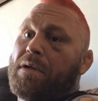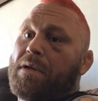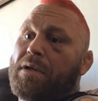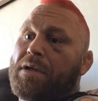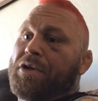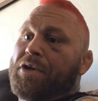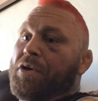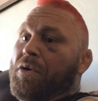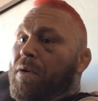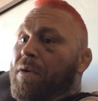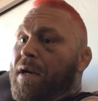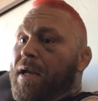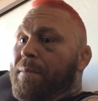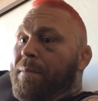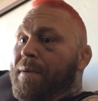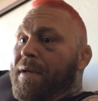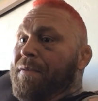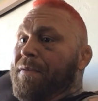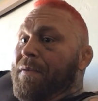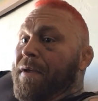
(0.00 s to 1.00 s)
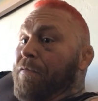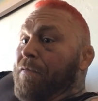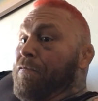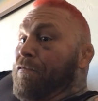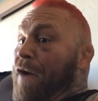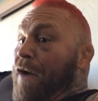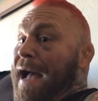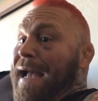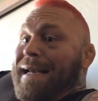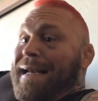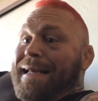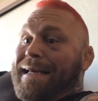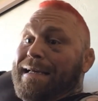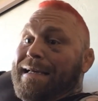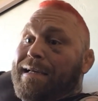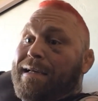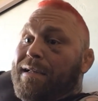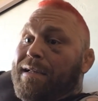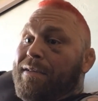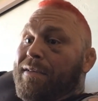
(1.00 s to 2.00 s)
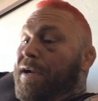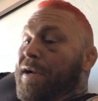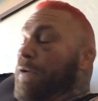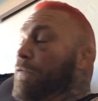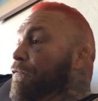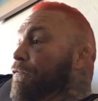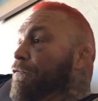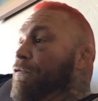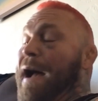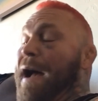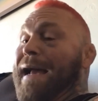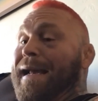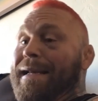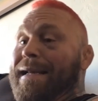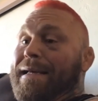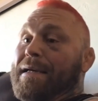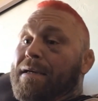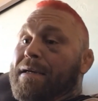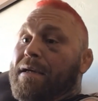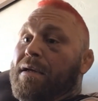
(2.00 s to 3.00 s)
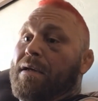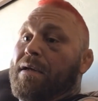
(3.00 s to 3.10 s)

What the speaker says: You know what I mean? They're fighting. They're fighting.